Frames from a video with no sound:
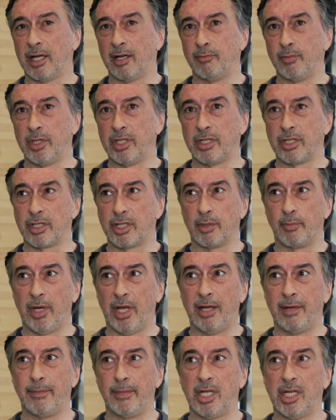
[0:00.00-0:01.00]
I've been to
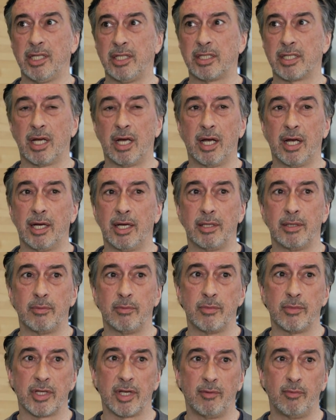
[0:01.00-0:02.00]
Japan many
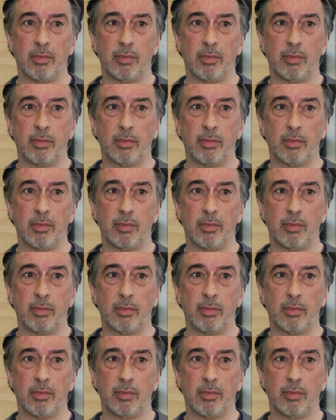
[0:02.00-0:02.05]
times.